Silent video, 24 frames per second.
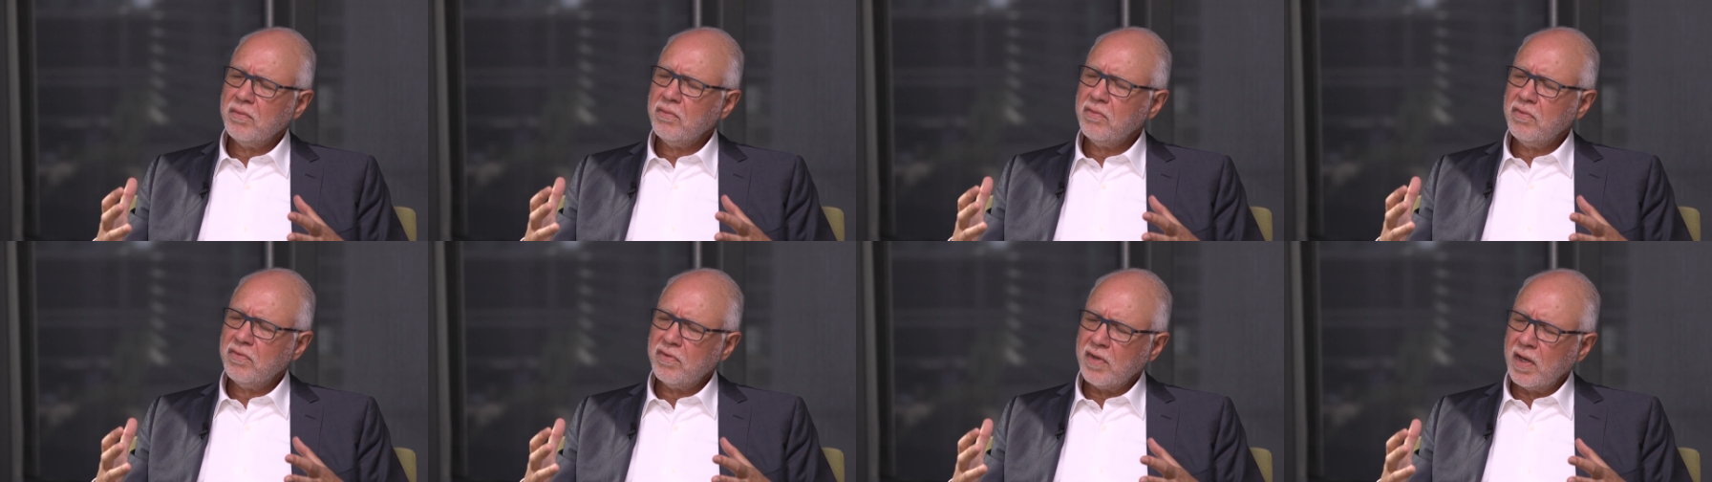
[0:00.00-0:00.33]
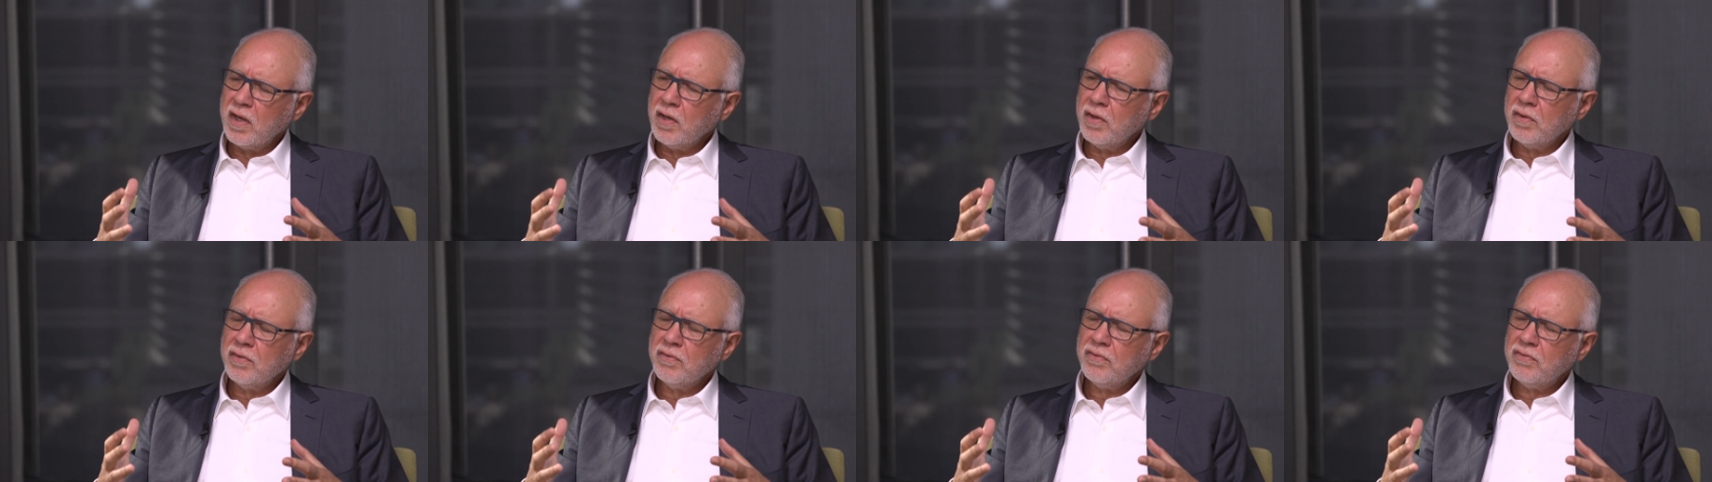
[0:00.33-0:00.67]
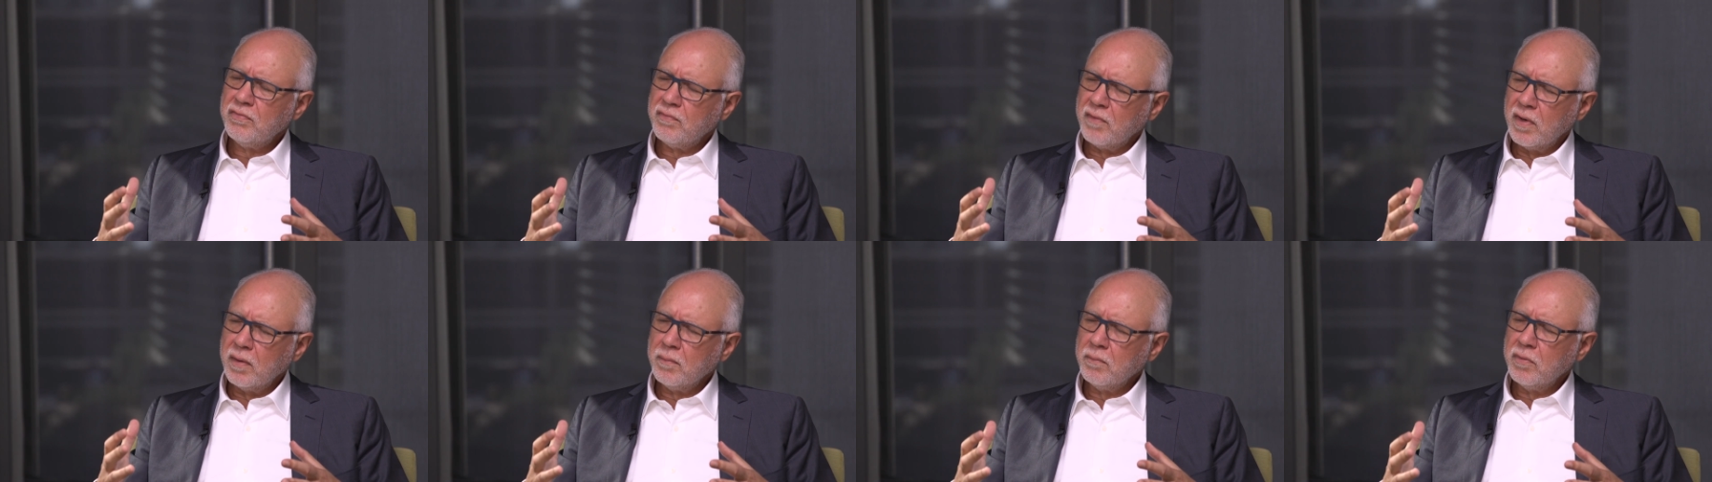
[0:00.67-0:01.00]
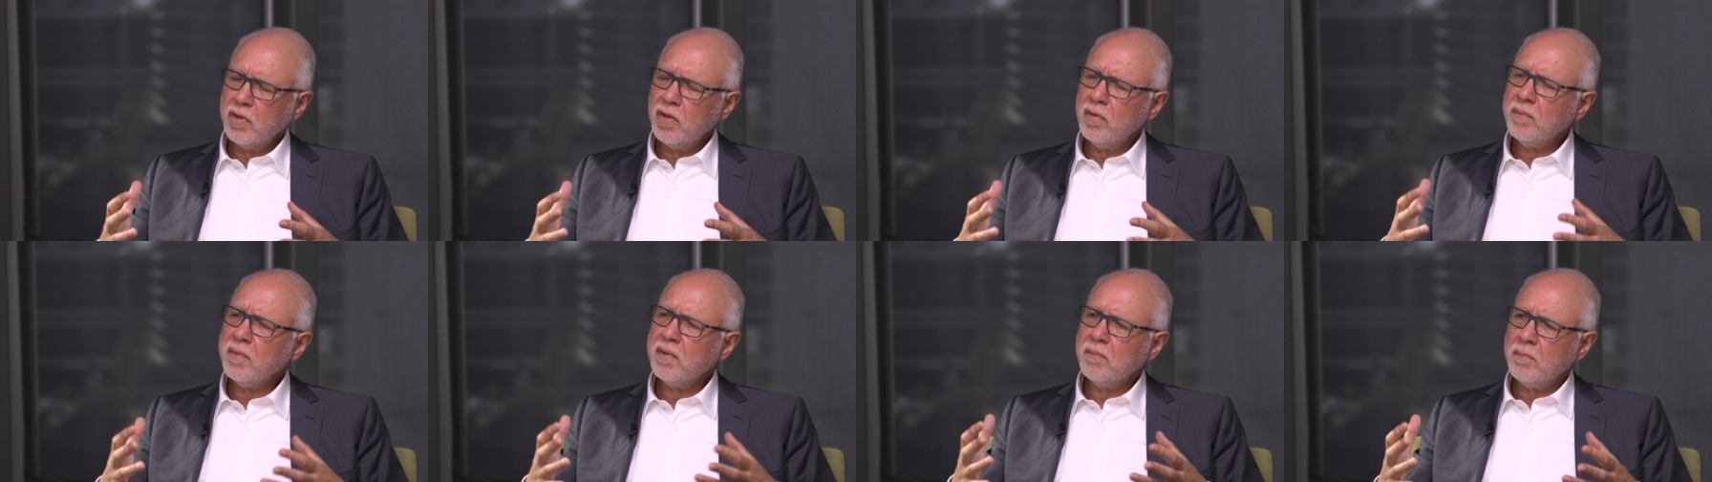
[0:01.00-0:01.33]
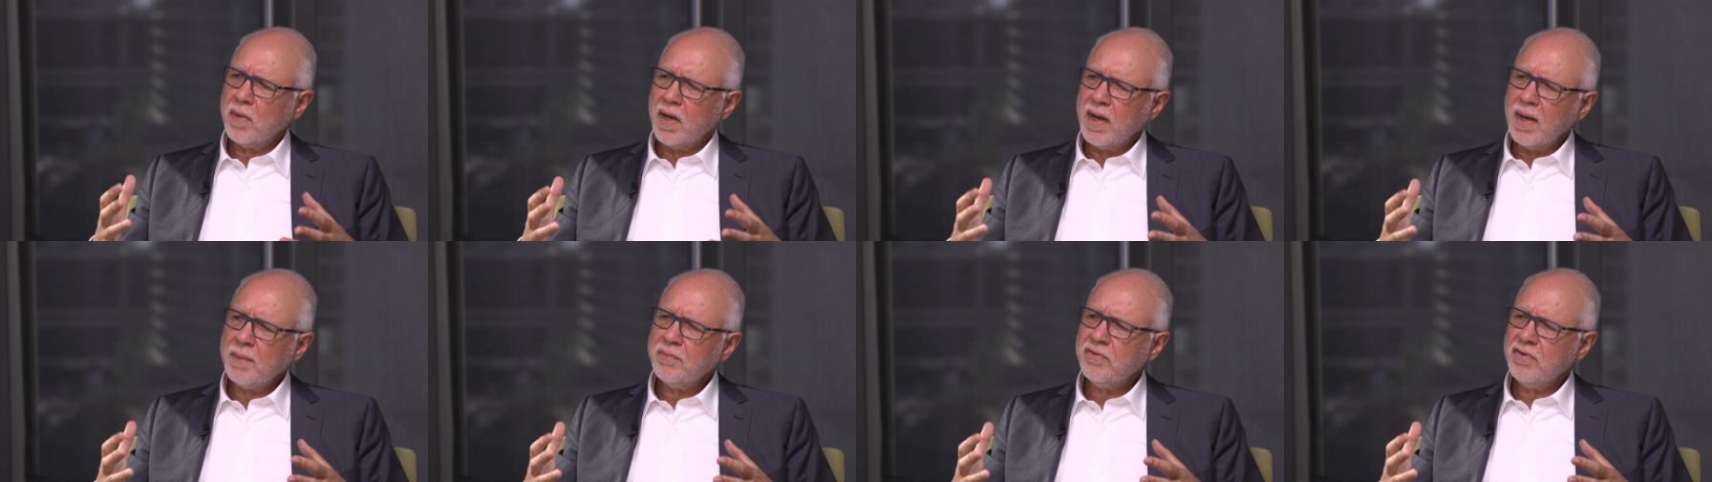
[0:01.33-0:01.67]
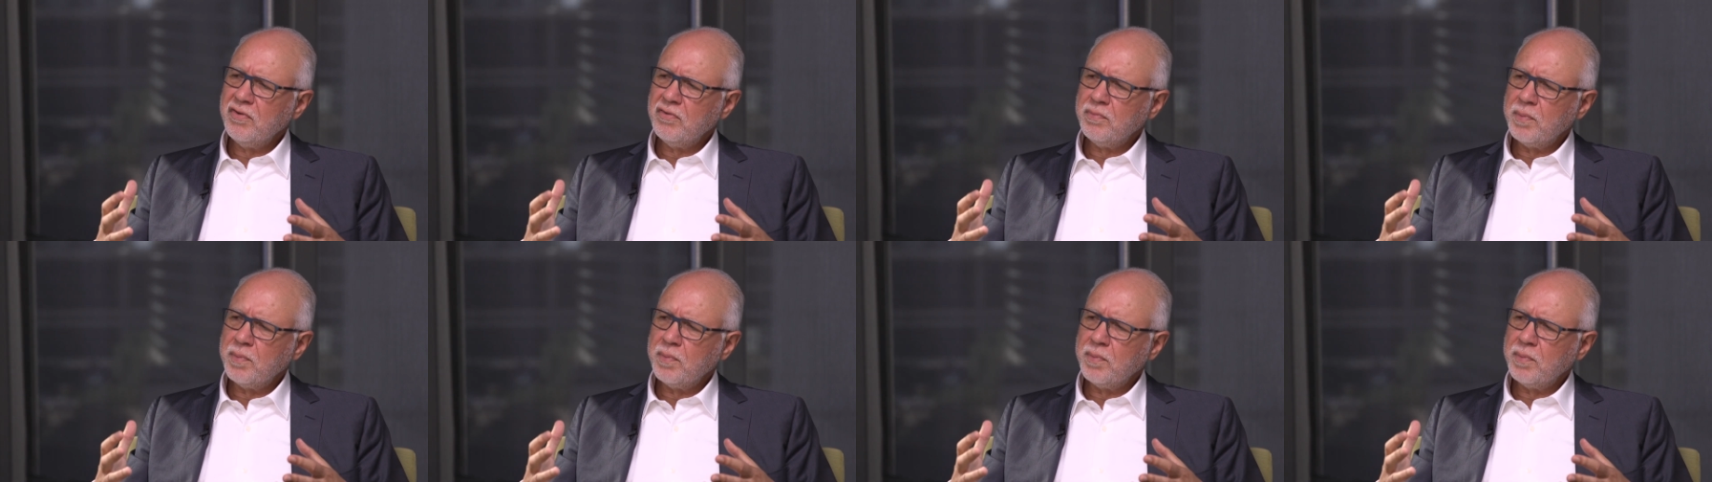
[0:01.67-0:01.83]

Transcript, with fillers: cells from human biopsy